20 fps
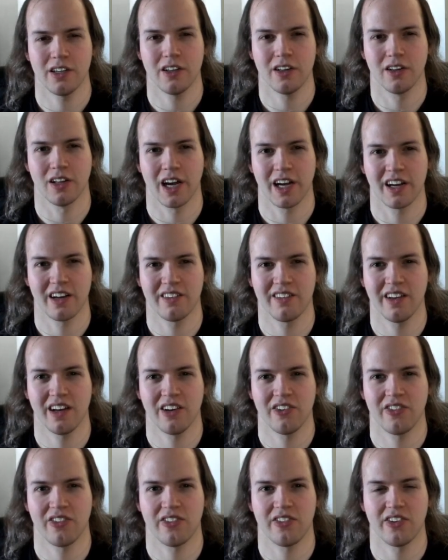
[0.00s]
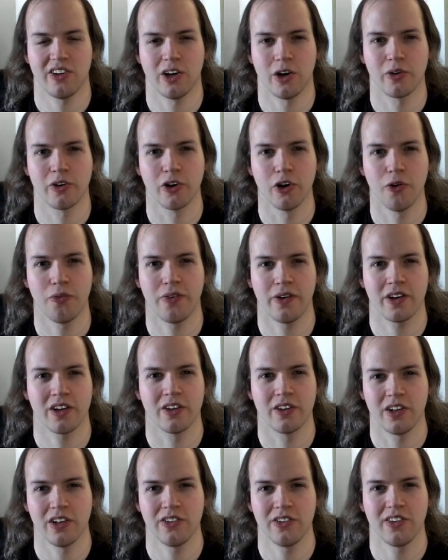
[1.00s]
like I said, it's just goofy.
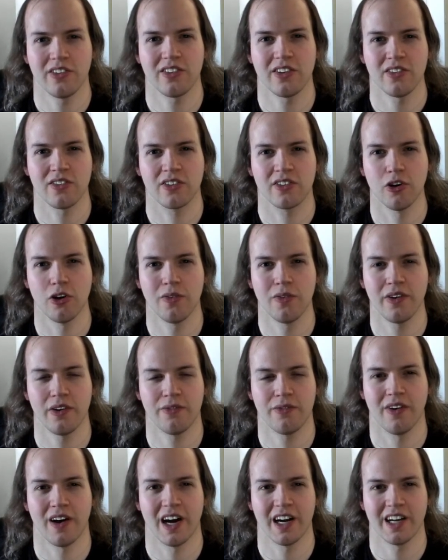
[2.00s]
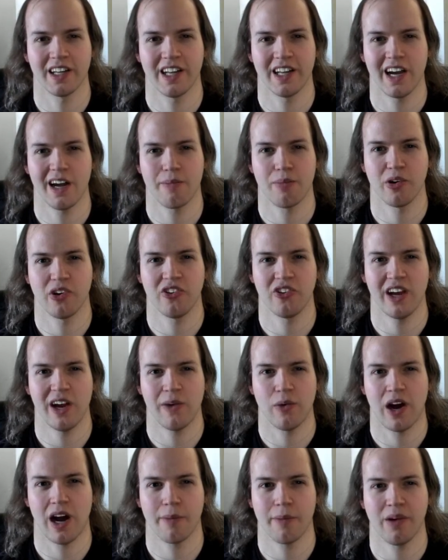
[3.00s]
It's goofy fun, and I appreciate
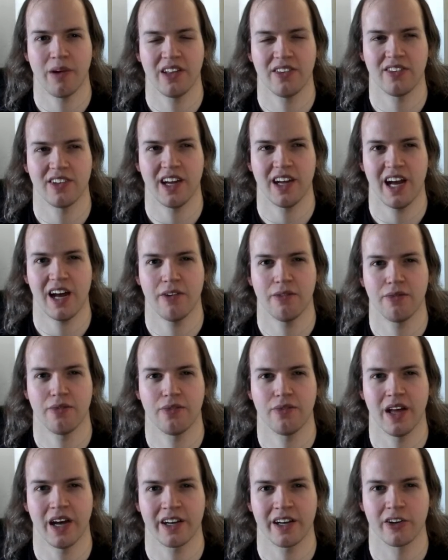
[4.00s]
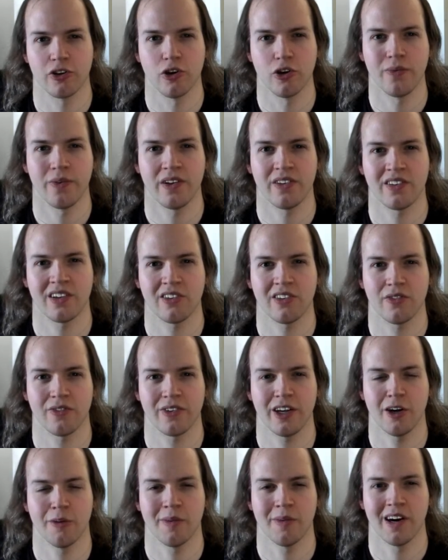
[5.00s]
rock bands that have that goofy sense of
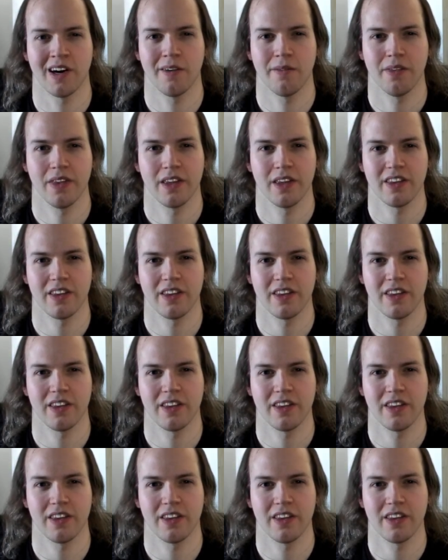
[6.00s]
humor.